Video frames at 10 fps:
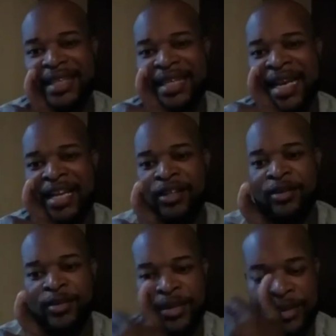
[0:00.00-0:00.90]
I got
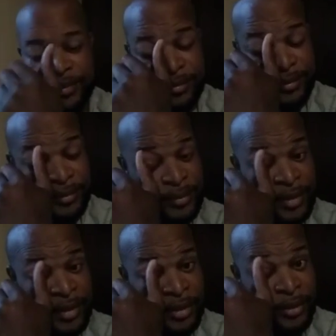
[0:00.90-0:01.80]
thumbs up.
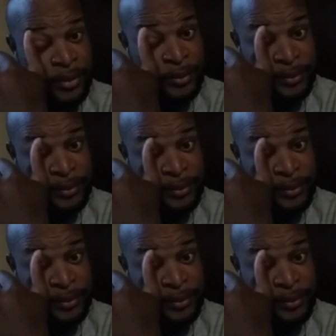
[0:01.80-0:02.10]
Cool.